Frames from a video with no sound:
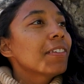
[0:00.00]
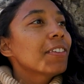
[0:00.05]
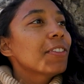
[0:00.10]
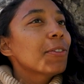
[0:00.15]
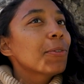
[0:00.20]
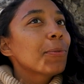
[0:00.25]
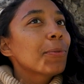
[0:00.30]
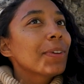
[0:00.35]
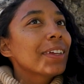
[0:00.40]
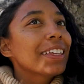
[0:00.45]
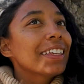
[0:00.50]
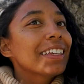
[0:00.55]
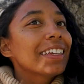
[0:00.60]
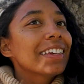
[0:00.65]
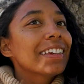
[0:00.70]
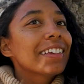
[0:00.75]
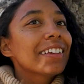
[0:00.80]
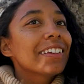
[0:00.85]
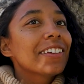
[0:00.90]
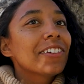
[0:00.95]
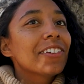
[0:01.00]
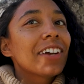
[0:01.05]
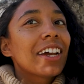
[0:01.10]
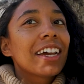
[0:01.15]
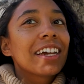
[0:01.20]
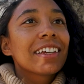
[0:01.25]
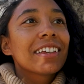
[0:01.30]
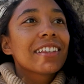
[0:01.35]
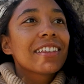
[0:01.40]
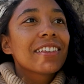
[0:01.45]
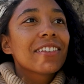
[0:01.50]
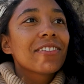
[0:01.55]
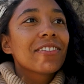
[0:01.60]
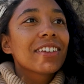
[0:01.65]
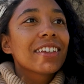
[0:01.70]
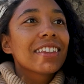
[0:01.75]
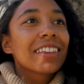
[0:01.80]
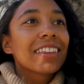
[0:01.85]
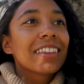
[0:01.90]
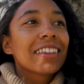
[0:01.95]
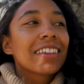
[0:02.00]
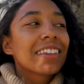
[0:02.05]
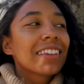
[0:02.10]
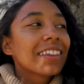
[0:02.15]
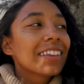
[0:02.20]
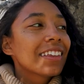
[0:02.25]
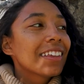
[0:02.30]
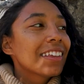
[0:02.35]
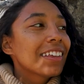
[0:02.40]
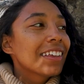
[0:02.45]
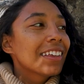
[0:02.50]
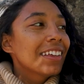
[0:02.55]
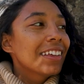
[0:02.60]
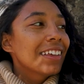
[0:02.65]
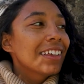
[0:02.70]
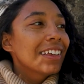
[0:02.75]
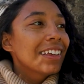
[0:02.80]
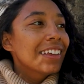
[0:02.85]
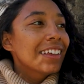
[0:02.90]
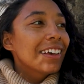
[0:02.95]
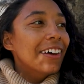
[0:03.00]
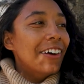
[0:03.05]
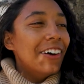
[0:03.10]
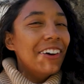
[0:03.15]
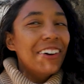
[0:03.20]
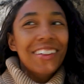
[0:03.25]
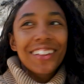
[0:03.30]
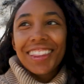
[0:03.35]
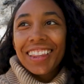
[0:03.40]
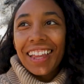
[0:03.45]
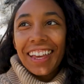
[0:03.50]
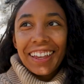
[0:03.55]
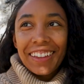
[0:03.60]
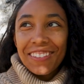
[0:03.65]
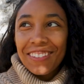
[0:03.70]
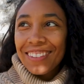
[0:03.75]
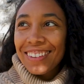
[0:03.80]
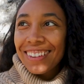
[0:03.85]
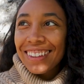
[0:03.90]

And the wind interacts with all life.